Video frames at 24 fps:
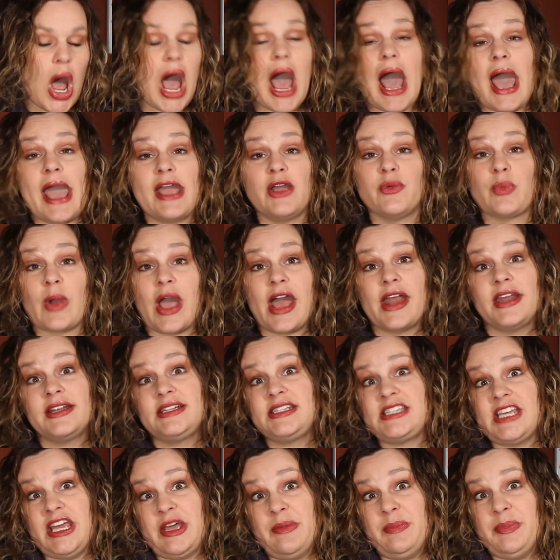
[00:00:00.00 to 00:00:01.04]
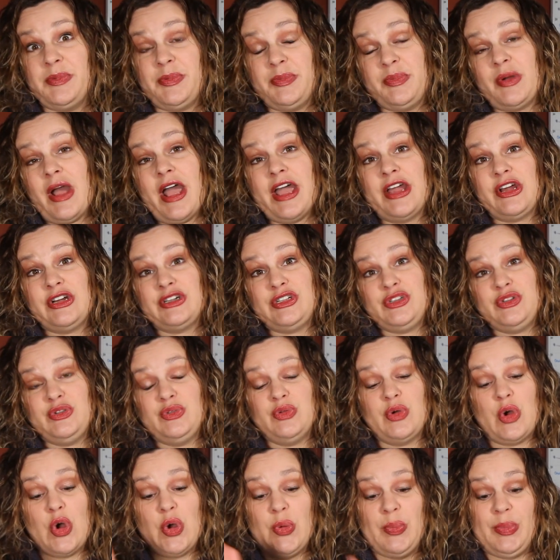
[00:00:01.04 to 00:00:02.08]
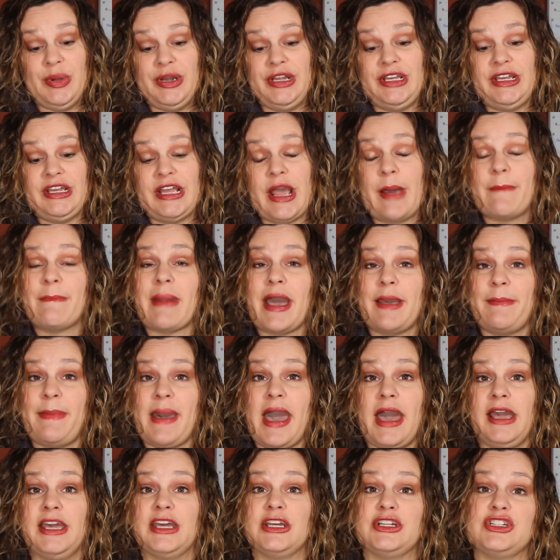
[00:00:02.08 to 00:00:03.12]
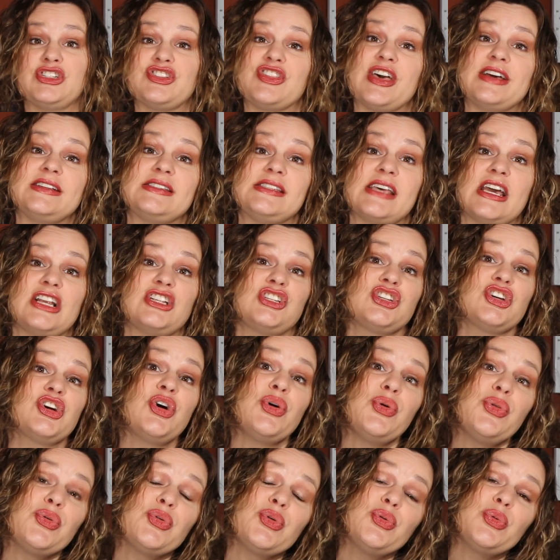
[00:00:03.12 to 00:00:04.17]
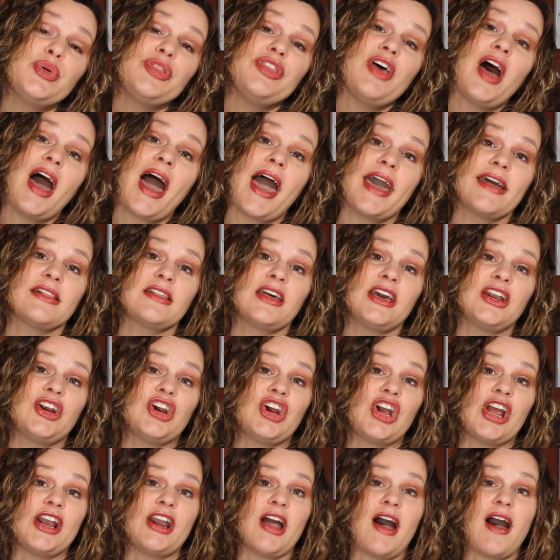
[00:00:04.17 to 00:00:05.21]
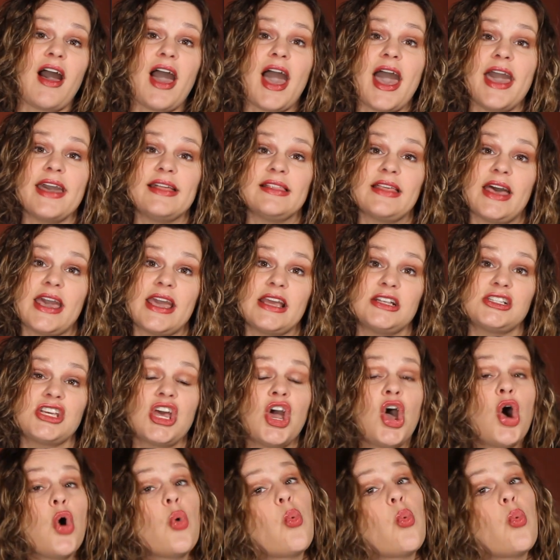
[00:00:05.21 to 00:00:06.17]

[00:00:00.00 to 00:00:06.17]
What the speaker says: I read a tip prior to opening my package that said to go through with the highlighter and highlight